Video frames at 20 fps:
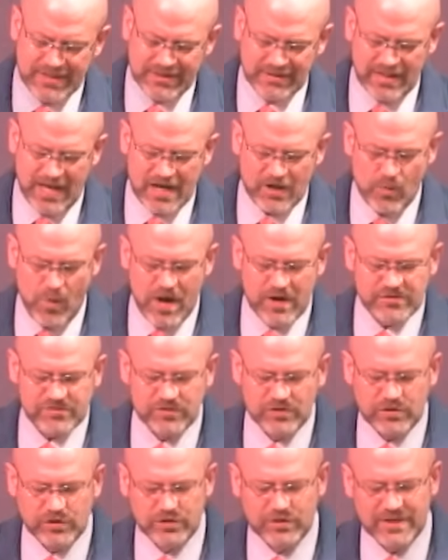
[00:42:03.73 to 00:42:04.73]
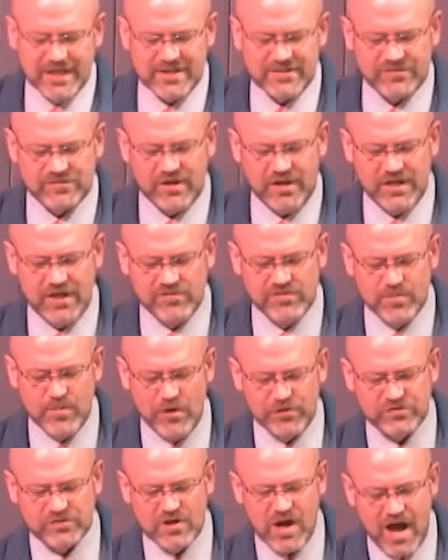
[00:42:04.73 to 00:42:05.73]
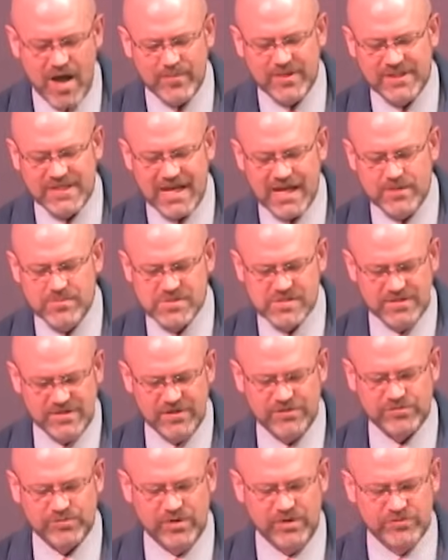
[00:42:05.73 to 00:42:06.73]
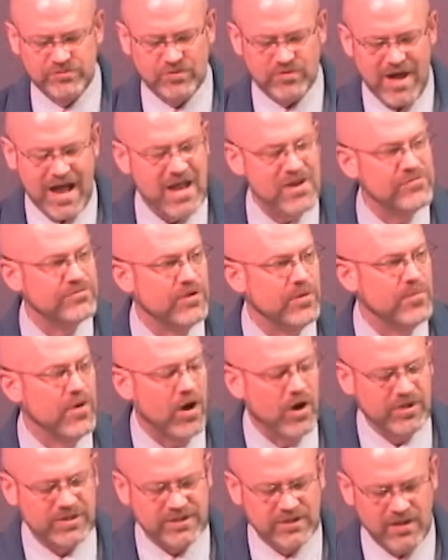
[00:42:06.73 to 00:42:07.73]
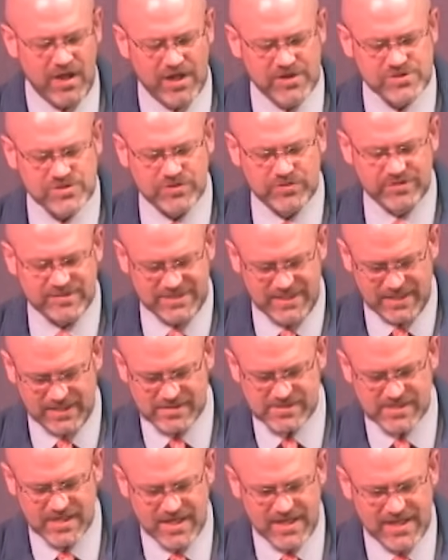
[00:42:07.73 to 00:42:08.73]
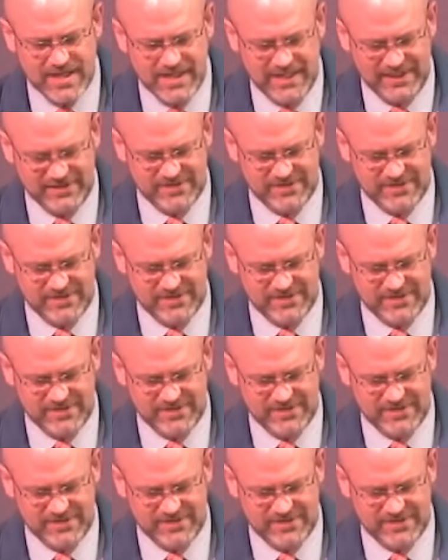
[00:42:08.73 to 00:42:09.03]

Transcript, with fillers: he likewise included a study of the most common names in Israel derived from archaeological digs